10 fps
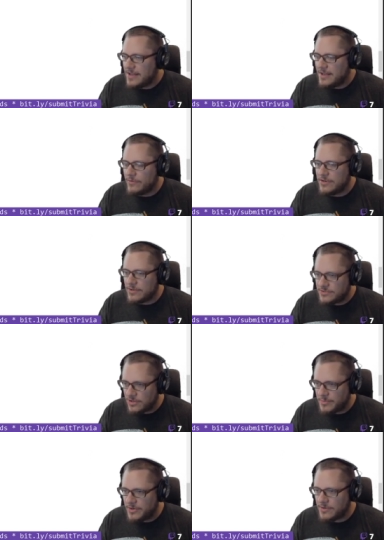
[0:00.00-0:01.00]
Windows
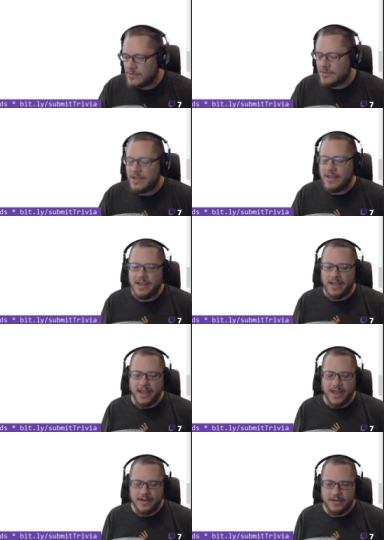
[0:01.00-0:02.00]
Terminal
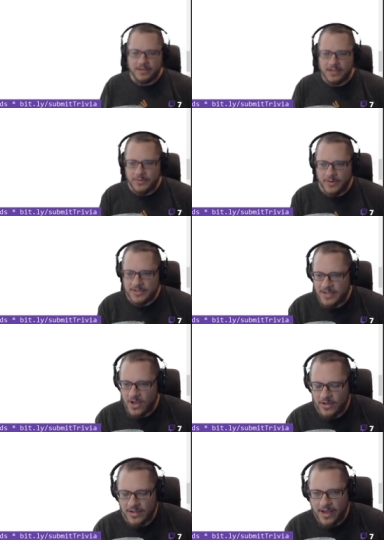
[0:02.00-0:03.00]
and
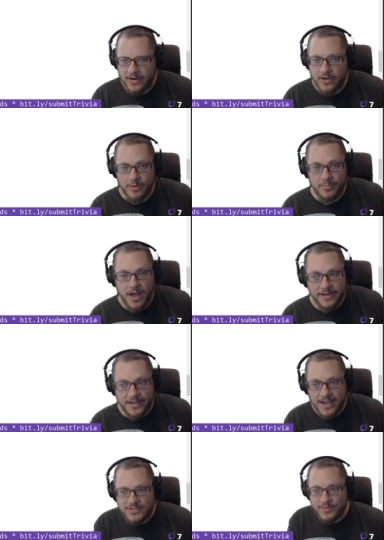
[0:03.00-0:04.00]
WSL, a lot on our
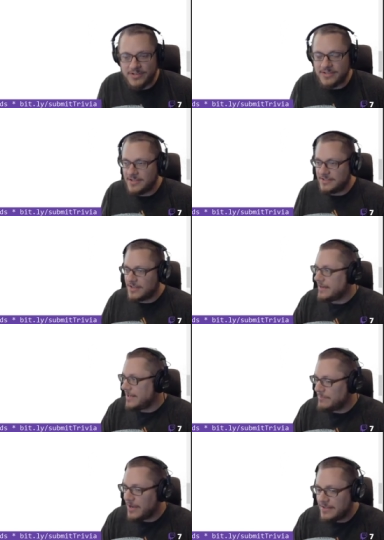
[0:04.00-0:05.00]
podcast, which is
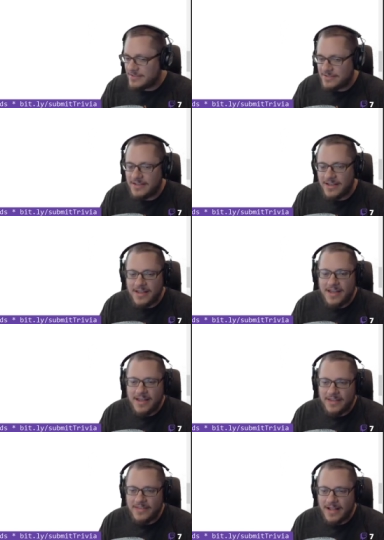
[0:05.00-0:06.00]
.NET Bytes.
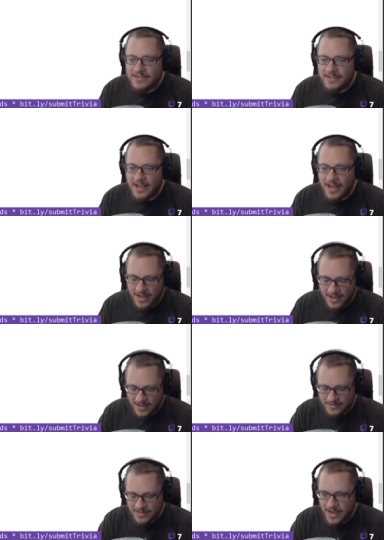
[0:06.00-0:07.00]
That's
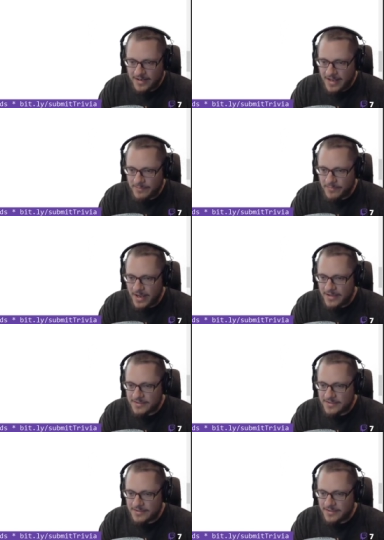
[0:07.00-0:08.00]
.NET
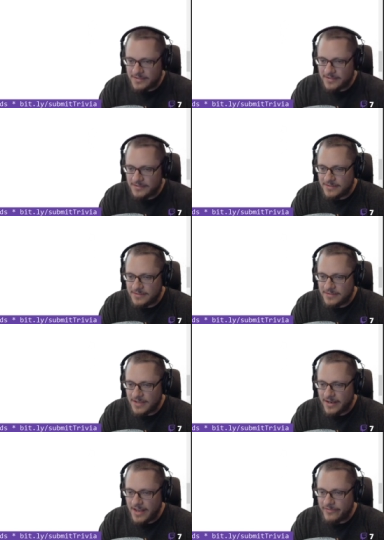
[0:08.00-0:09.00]

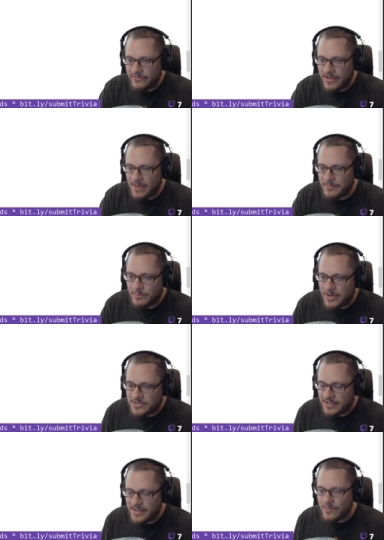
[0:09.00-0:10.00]
Bytes.fm. You want
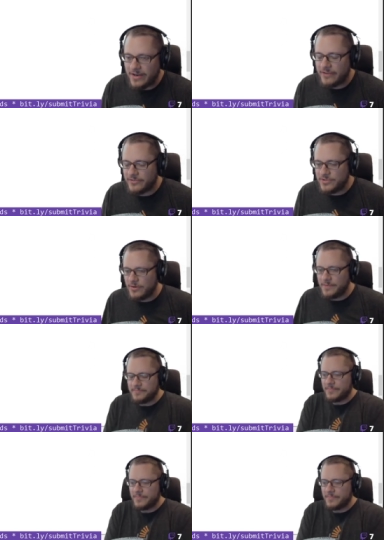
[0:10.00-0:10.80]
to check that one out for sure.